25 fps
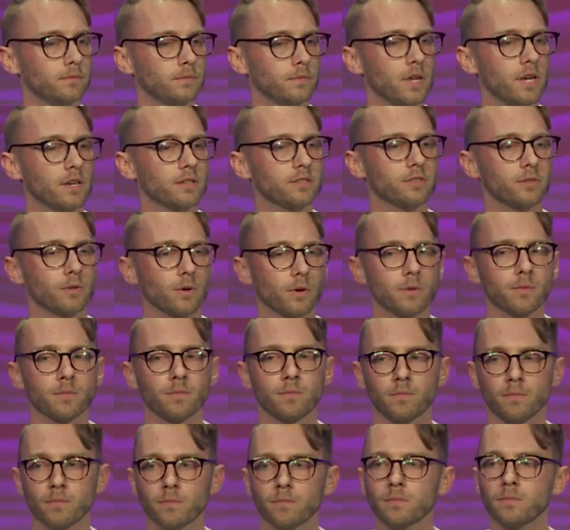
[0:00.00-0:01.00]
Yes, Lord.
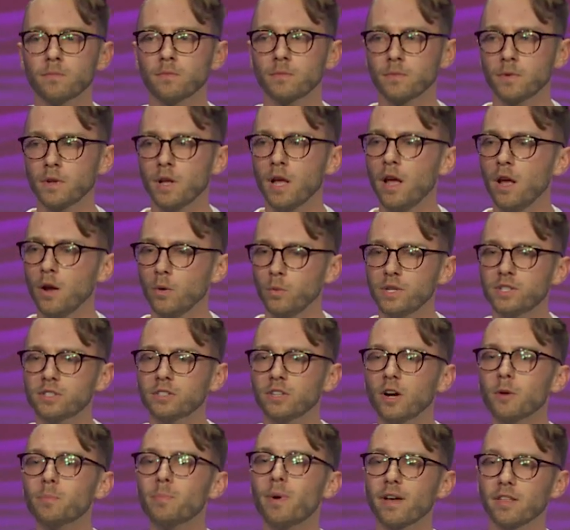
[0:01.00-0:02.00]
We
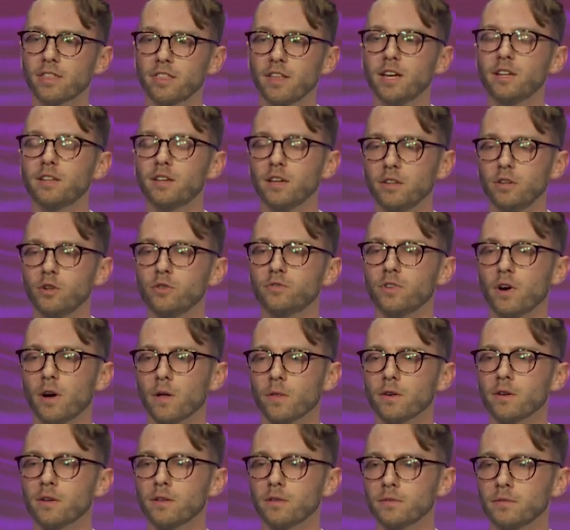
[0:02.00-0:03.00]
start by thanking you,
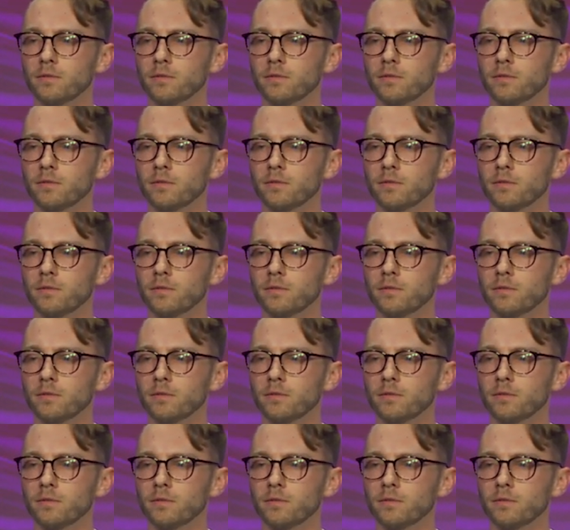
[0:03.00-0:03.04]
Father.